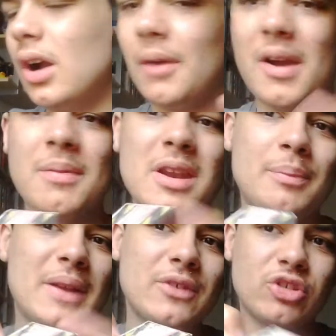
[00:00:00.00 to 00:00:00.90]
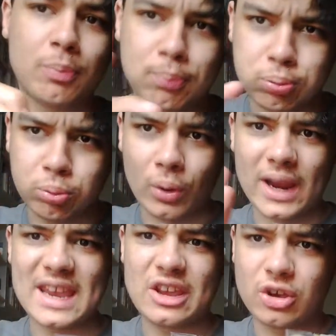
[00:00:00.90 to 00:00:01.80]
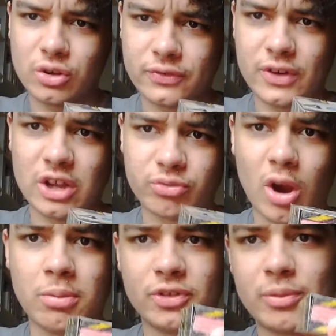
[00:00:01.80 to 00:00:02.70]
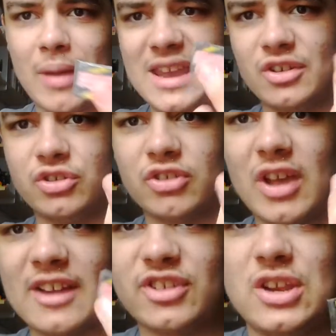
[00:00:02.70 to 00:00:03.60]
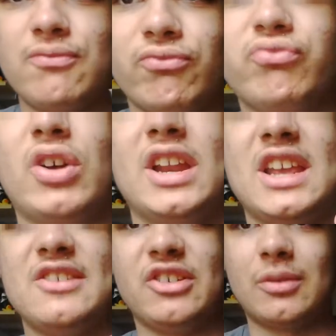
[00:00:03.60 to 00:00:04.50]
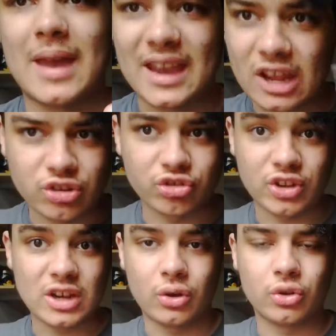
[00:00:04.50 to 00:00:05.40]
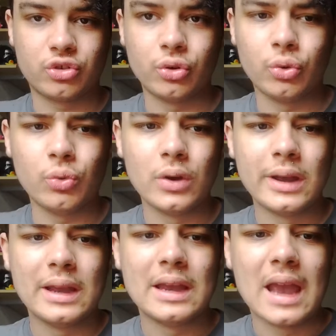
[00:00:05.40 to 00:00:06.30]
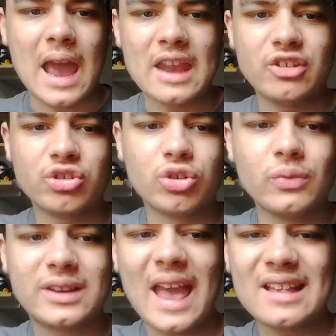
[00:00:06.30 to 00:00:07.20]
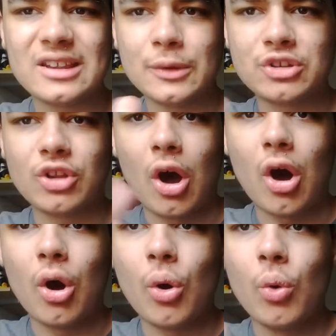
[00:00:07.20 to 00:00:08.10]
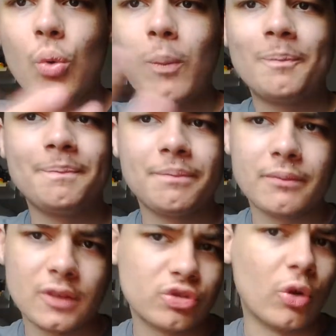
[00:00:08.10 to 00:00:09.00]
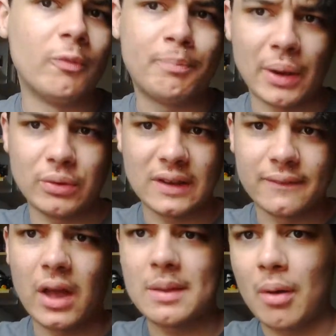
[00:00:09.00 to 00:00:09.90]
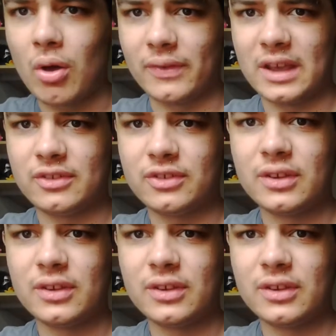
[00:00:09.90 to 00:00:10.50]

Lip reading: I recommend Oblivion's a pretty good first robot to make because it's actually really easy to make. It doesn't take long at all, and it just sort of gets you into the whole sort of building vibe of it.